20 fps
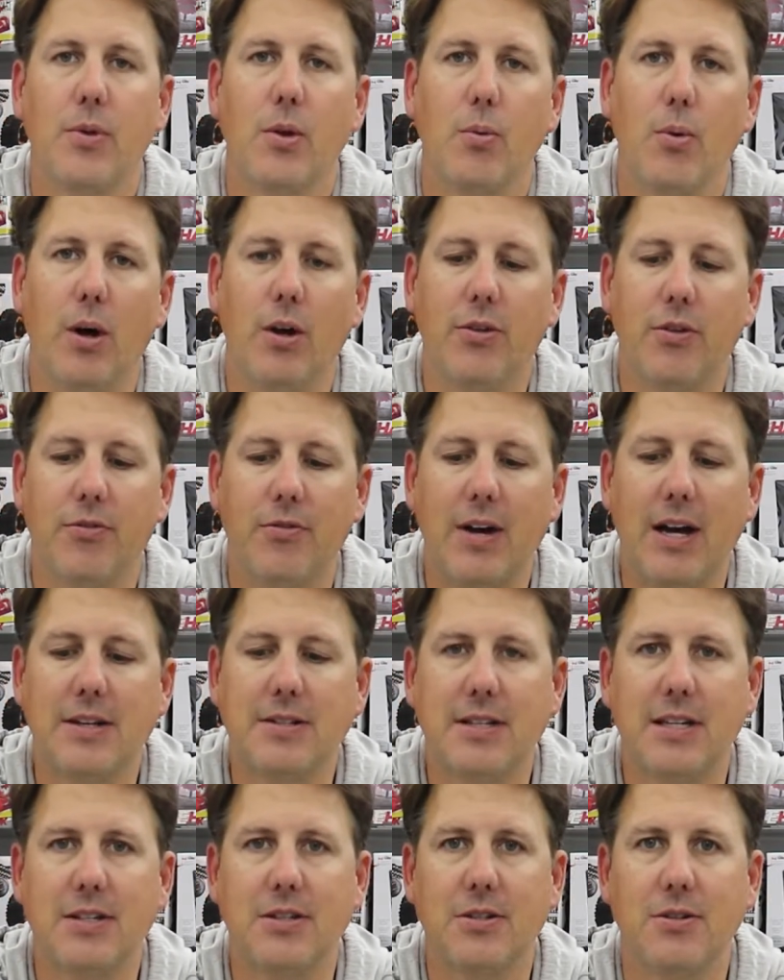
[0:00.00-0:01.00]
Well, the
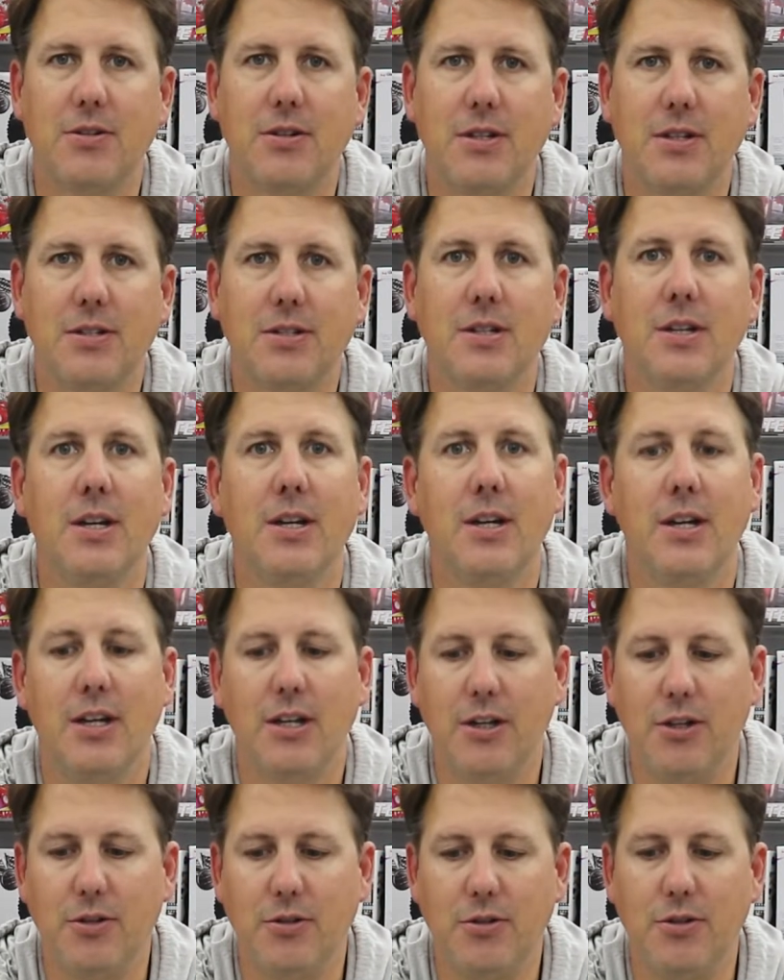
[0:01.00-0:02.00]
fast answer is
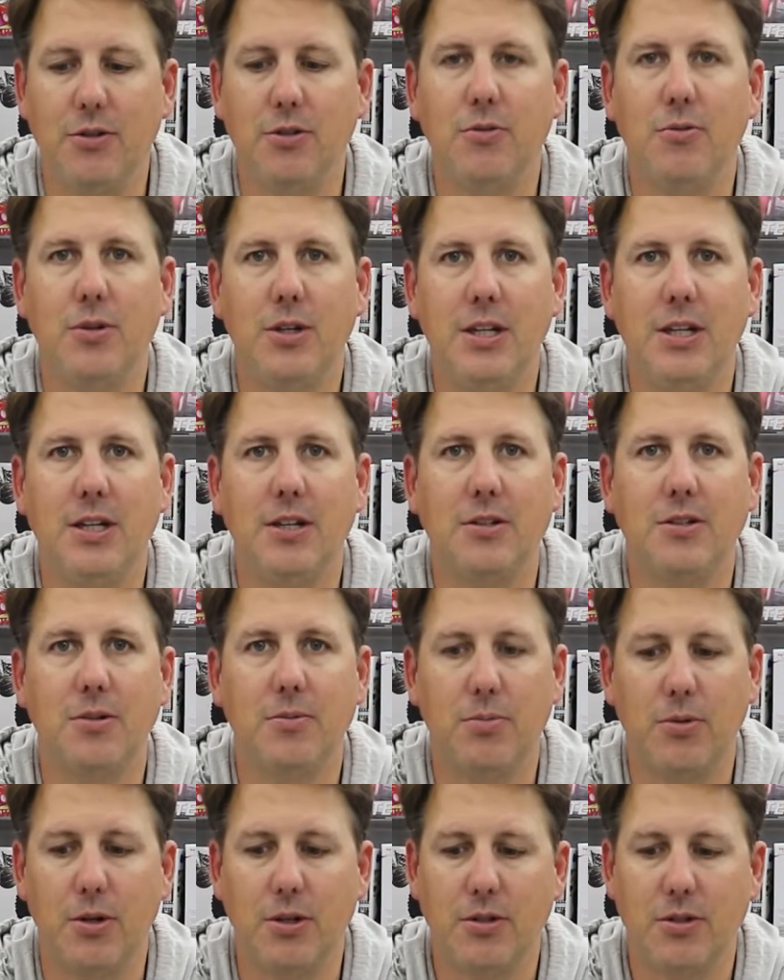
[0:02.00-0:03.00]
you do need to
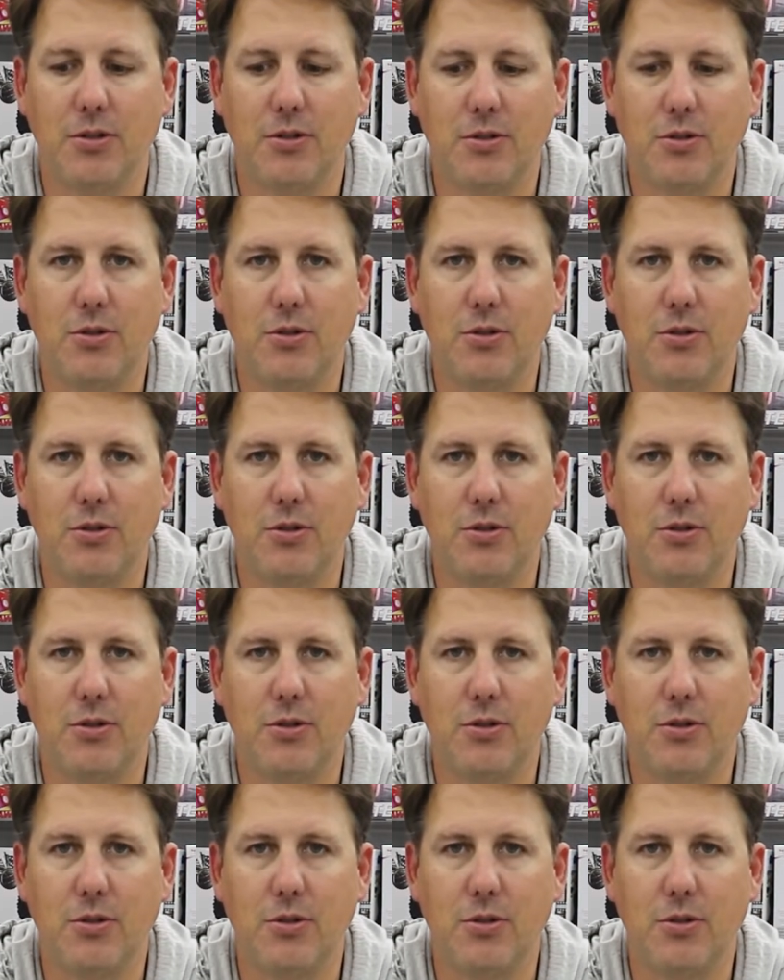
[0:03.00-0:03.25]
put